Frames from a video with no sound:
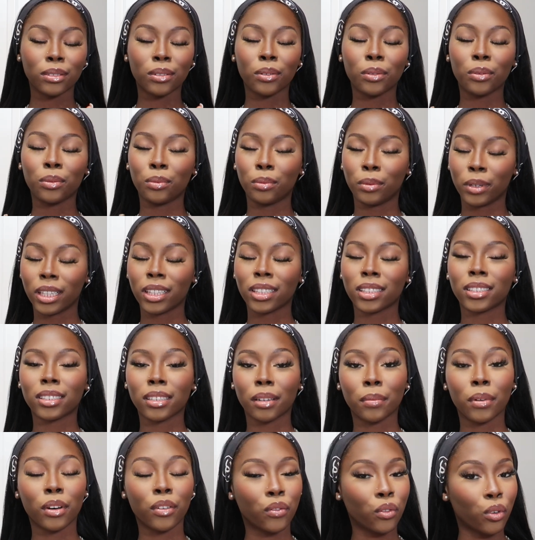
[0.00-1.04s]
with
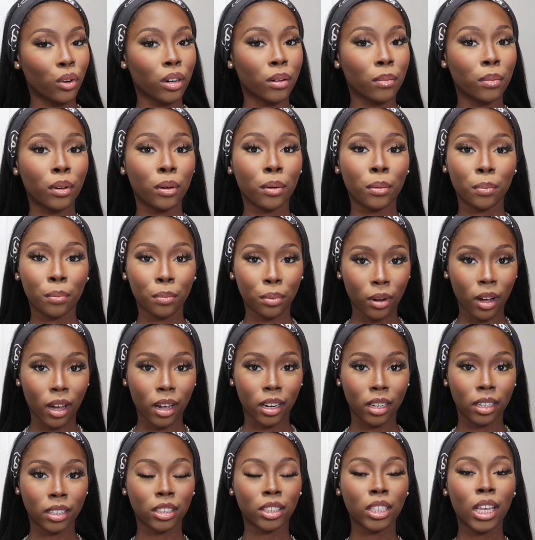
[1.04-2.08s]
some affordable
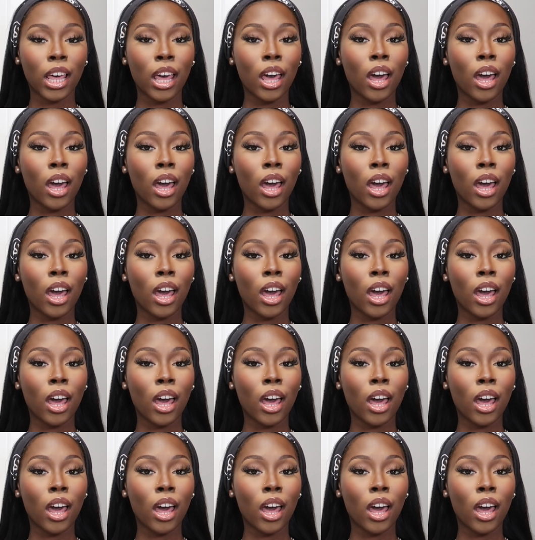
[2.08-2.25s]
products.